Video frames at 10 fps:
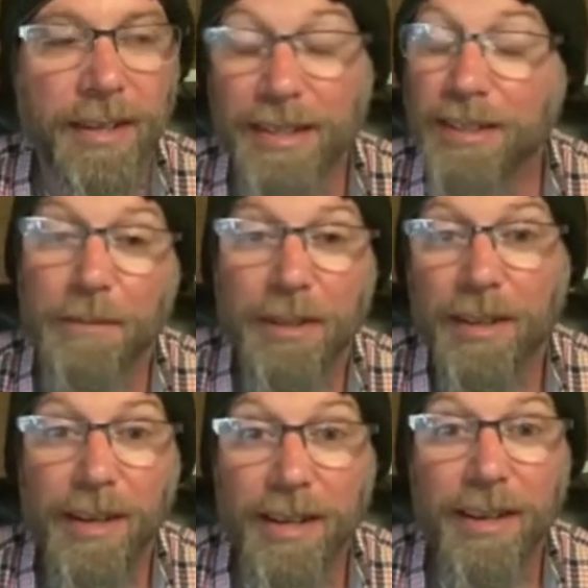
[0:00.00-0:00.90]
And that's something
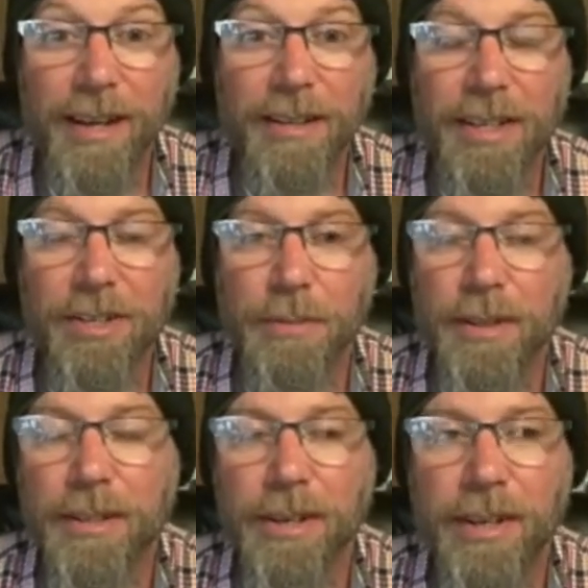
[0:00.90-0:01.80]
that I, I teach
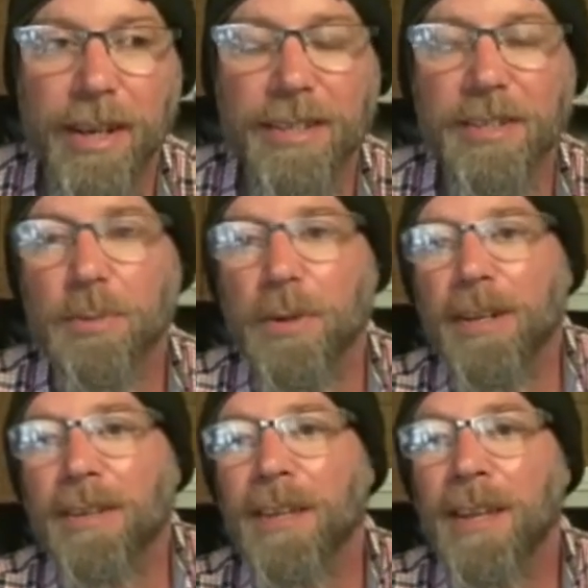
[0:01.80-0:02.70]
military guys as
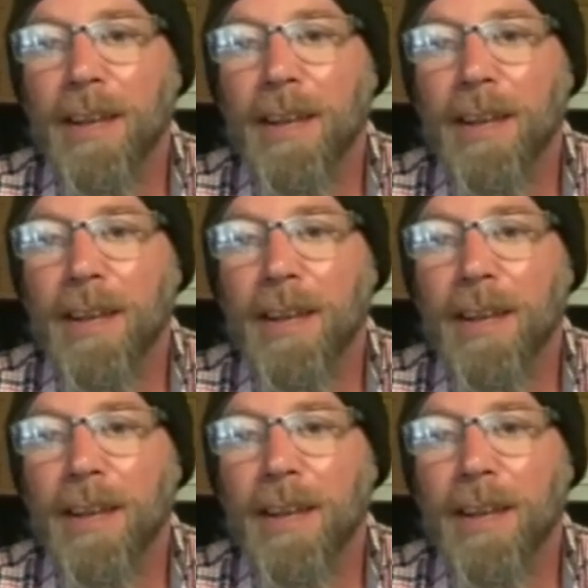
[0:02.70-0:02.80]
well.